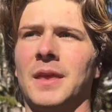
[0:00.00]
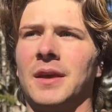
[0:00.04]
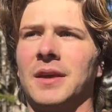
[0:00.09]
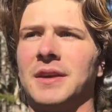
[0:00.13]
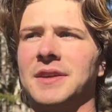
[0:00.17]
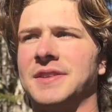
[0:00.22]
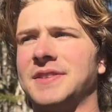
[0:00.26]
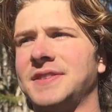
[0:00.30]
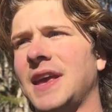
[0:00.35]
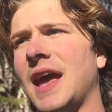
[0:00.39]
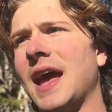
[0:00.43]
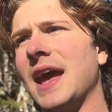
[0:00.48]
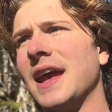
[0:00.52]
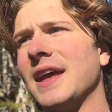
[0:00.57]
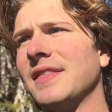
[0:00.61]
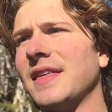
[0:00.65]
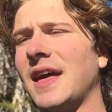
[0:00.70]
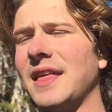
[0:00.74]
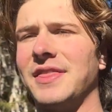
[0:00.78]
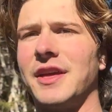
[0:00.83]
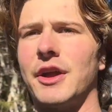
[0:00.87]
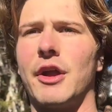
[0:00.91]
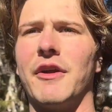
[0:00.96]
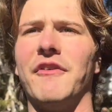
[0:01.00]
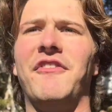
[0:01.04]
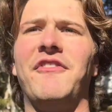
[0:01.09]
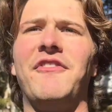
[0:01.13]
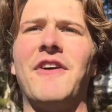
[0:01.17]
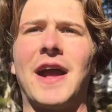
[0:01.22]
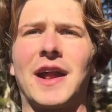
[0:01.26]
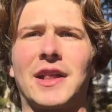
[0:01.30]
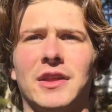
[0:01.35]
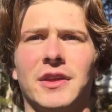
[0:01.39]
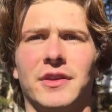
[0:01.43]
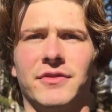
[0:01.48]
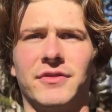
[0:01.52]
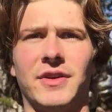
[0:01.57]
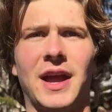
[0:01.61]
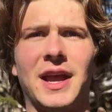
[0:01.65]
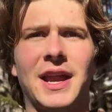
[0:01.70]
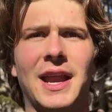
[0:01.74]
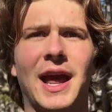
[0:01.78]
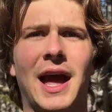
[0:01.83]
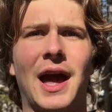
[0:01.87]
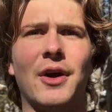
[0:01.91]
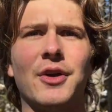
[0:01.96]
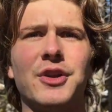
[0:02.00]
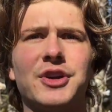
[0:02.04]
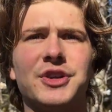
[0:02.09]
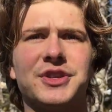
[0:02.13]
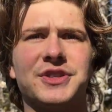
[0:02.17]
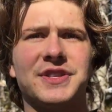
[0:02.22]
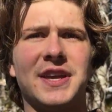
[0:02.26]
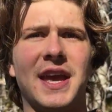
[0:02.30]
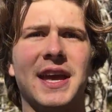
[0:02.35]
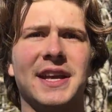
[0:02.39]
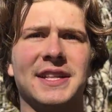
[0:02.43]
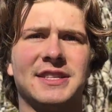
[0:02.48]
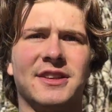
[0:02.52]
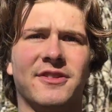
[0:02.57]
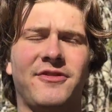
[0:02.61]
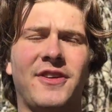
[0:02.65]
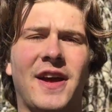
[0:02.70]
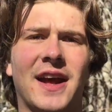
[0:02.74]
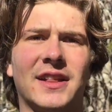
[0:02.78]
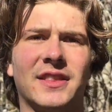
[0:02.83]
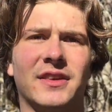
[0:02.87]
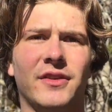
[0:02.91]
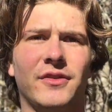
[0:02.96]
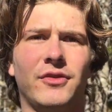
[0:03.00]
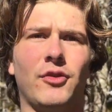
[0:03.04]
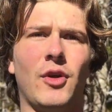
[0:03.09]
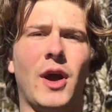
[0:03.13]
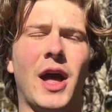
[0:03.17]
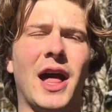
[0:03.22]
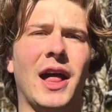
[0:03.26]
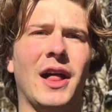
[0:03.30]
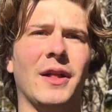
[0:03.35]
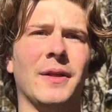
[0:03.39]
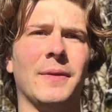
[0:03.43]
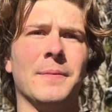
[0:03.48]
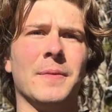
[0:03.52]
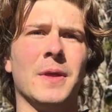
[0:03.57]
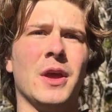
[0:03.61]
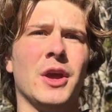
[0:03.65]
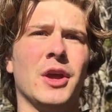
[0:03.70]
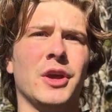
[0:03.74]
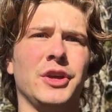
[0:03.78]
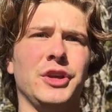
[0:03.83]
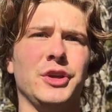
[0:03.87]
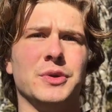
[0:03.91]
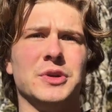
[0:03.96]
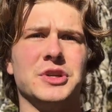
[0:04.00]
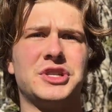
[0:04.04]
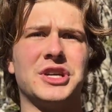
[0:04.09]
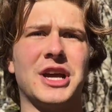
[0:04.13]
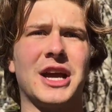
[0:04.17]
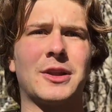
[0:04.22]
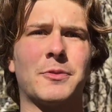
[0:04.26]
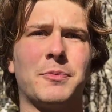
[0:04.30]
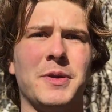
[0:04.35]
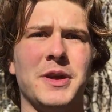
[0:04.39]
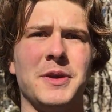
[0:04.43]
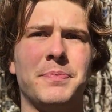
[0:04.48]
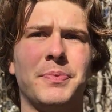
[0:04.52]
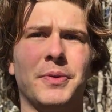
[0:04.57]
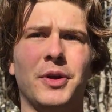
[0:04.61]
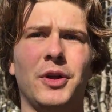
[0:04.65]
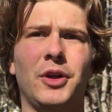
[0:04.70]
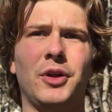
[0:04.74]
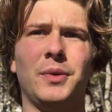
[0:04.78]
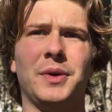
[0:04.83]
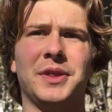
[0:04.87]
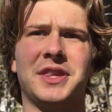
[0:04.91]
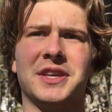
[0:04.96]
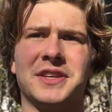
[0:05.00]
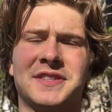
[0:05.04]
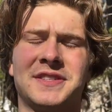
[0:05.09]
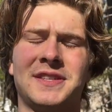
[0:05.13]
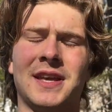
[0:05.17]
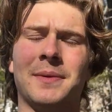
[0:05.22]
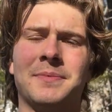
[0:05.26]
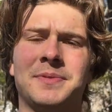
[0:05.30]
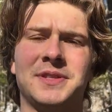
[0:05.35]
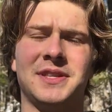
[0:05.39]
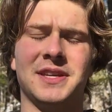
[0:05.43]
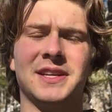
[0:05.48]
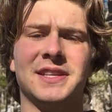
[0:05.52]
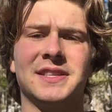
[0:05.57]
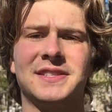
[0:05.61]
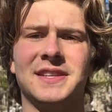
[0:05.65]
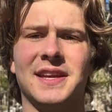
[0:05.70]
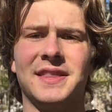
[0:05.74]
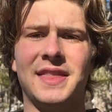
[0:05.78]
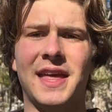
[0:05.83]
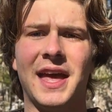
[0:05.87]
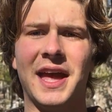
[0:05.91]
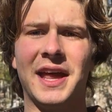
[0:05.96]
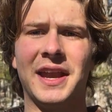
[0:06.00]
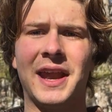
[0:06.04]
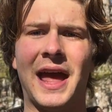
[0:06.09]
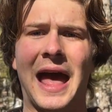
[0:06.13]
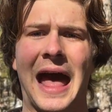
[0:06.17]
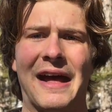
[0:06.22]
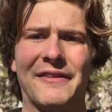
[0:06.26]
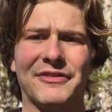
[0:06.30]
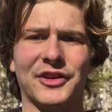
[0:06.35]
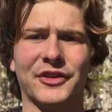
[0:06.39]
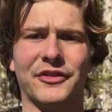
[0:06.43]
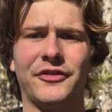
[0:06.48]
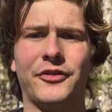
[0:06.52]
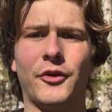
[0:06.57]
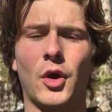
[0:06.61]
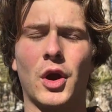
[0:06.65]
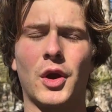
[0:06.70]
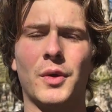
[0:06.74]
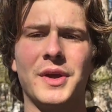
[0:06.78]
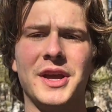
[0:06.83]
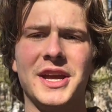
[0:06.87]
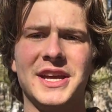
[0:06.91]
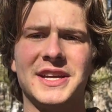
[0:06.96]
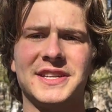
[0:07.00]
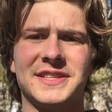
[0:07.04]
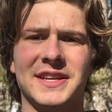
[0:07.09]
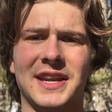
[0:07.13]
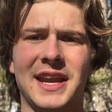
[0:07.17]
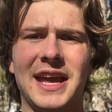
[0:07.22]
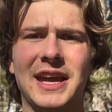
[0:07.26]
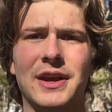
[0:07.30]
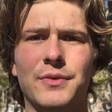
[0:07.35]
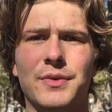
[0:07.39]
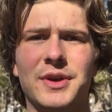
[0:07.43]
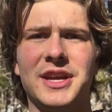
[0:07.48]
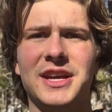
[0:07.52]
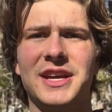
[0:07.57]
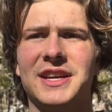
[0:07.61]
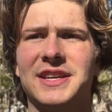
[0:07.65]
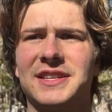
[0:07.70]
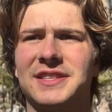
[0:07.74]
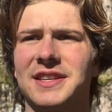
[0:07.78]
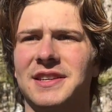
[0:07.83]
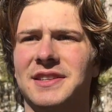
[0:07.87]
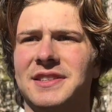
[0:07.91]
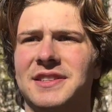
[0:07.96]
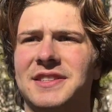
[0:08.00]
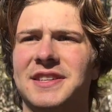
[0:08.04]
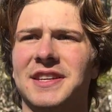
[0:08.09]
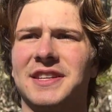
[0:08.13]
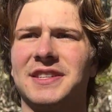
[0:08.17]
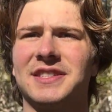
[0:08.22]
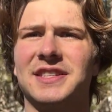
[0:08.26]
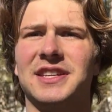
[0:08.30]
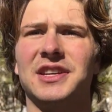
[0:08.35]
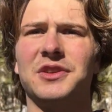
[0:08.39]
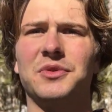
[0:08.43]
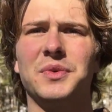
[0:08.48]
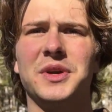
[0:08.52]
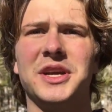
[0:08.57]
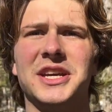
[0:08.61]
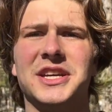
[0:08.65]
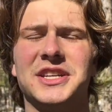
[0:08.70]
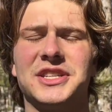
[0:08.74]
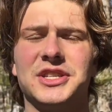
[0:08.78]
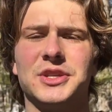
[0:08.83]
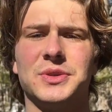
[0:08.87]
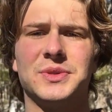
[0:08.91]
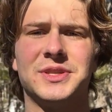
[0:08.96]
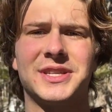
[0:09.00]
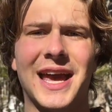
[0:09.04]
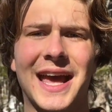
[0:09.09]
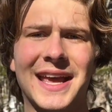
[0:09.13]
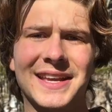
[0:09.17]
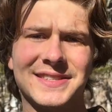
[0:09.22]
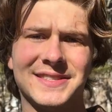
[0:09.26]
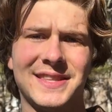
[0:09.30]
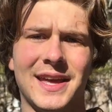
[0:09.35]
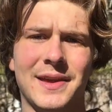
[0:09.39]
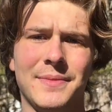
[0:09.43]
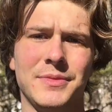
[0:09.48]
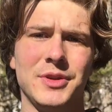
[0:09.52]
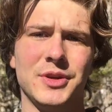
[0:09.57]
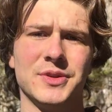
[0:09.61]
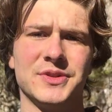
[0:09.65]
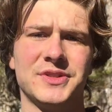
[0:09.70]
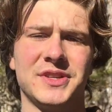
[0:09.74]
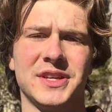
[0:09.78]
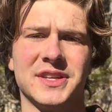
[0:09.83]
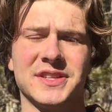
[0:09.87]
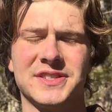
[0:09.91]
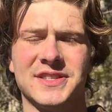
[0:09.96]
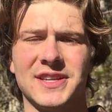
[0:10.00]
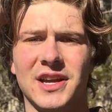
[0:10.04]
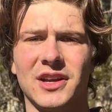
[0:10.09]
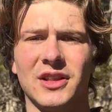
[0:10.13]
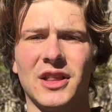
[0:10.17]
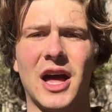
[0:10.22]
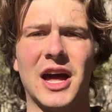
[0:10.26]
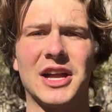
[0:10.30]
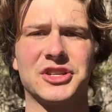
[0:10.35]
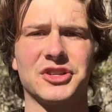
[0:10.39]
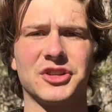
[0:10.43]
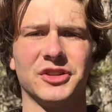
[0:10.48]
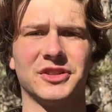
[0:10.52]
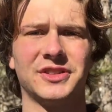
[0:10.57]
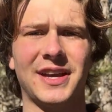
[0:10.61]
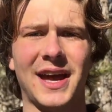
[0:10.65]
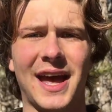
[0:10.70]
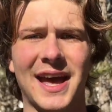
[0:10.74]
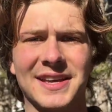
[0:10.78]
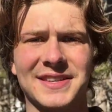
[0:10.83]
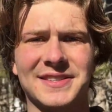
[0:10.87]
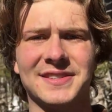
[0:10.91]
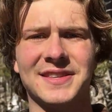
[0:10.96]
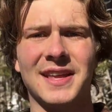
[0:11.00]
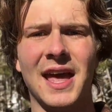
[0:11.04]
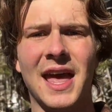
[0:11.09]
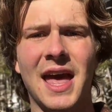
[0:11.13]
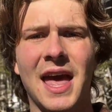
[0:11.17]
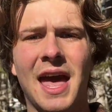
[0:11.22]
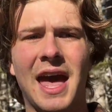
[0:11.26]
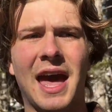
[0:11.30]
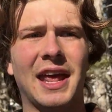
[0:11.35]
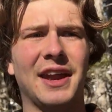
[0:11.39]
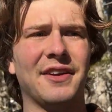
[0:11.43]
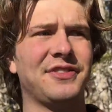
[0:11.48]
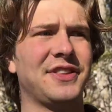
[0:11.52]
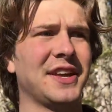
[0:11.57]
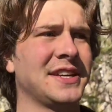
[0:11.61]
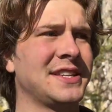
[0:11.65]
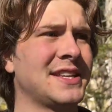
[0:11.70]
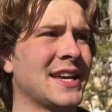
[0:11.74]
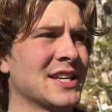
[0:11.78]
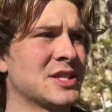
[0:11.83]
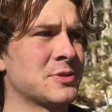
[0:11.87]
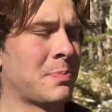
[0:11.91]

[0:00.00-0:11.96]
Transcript: say that they're effective, right? How do you say it's effective? Well, you inject people with this substance, and then after 4 weeks and 8 weeks and 16 weeks, you test them using a serological test. And if they test